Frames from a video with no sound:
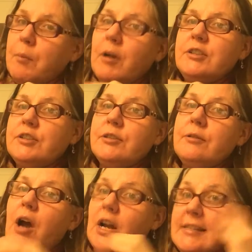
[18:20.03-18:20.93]
mind
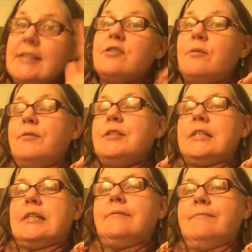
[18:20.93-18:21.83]
you, I did stop for
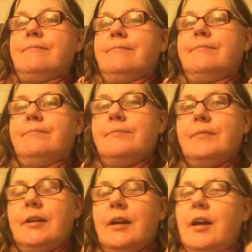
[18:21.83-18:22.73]
dinner.
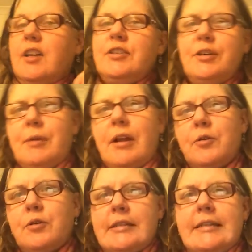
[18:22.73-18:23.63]
Gee, we had a
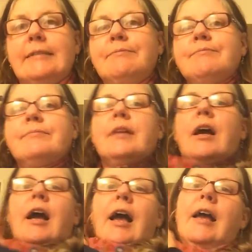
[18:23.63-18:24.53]
good dinner.
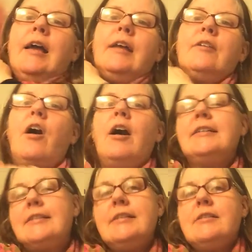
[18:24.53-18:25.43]
And I
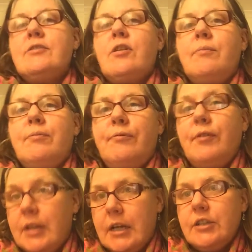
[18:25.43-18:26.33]
did stop
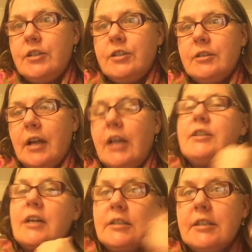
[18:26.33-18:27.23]
for lunch
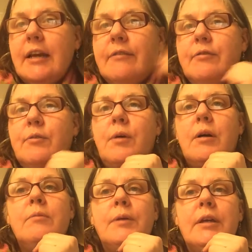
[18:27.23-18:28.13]
and ducked out for a
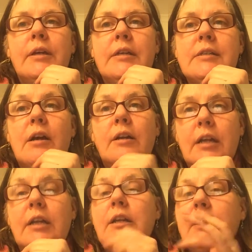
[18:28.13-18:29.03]
while because I
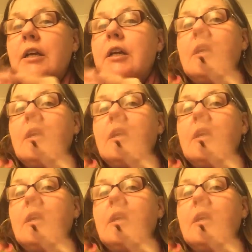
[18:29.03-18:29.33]
needed